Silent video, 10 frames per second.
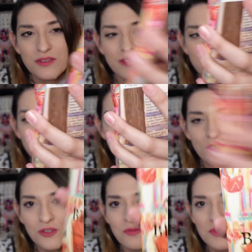read 3
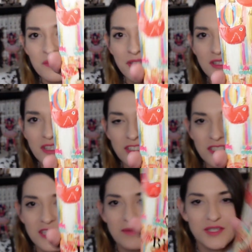volumes, but it
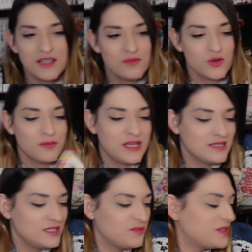just keeps getting more
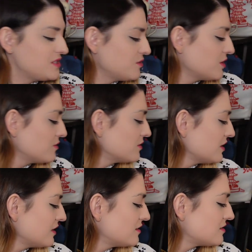messed up as you go,
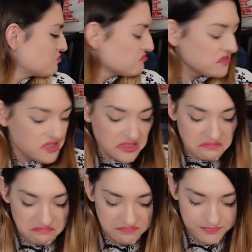and it's good.